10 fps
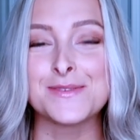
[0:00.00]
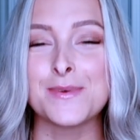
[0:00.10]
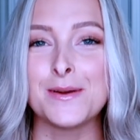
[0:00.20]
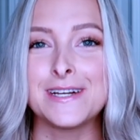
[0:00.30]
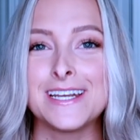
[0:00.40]
They're
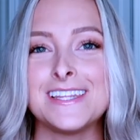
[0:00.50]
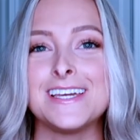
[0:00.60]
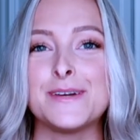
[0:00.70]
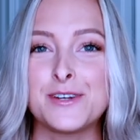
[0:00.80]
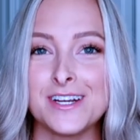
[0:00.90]
probably gonna
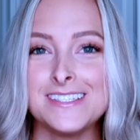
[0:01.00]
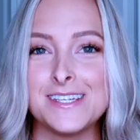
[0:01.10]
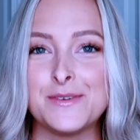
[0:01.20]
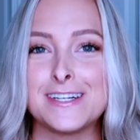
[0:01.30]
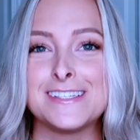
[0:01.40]
think I'm
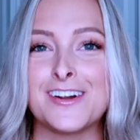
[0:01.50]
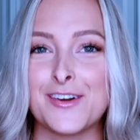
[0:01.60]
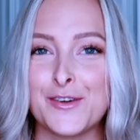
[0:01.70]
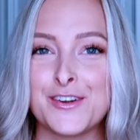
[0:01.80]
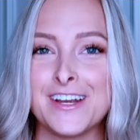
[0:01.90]
crazy when I
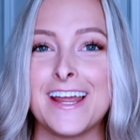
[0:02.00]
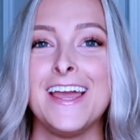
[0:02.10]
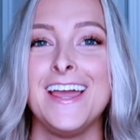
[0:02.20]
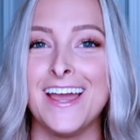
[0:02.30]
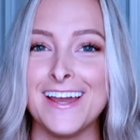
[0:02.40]
start ordering
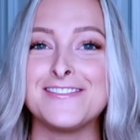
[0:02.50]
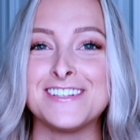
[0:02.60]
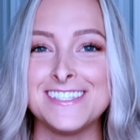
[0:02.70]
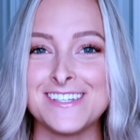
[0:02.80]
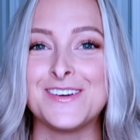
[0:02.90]

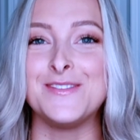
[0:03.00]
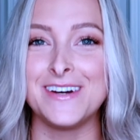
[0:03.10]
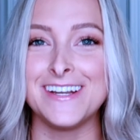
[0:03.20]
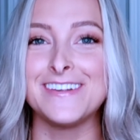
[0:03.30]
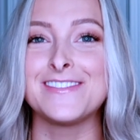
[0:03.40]
every single
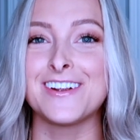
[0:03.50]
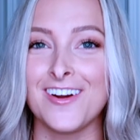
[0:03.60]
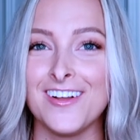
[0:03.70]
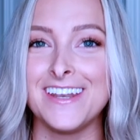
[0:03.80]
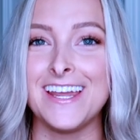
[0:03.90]
one of their
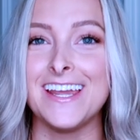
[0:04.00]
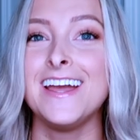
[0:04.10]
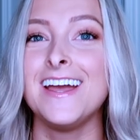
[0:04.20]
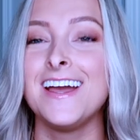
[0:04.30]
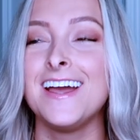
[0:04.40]
holiday
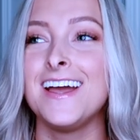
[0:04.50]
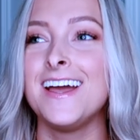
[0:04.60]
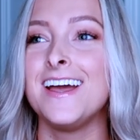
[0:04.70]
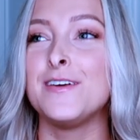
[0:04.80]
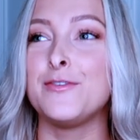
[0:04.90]

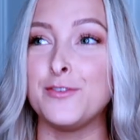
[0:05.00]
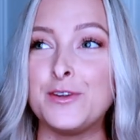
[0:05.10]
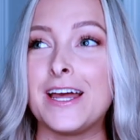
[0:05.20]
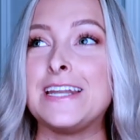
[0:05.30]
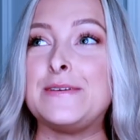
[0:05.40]

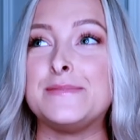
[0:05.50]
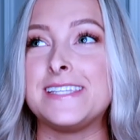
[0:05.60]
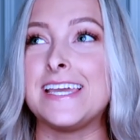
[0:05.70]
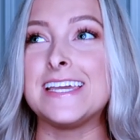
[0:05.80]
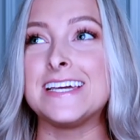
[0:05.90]
food
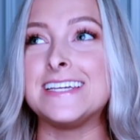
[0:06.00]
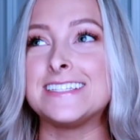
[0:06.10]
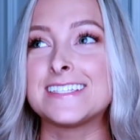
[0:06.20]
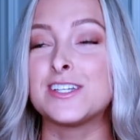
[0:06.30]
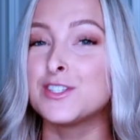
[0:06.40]
items
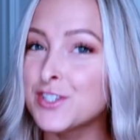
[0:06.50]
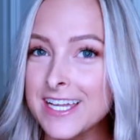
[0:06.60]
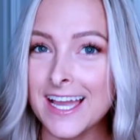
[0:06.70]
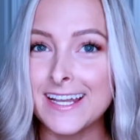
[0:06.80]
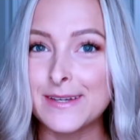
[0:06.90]
and
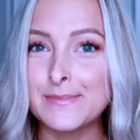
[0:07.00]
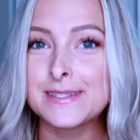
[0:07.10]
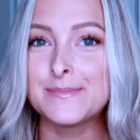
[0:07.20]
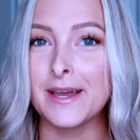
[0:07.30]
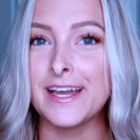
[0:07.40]
drink
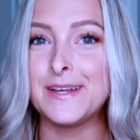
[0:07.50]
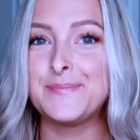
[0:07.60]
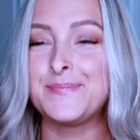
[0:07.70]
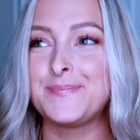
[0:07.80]
items, but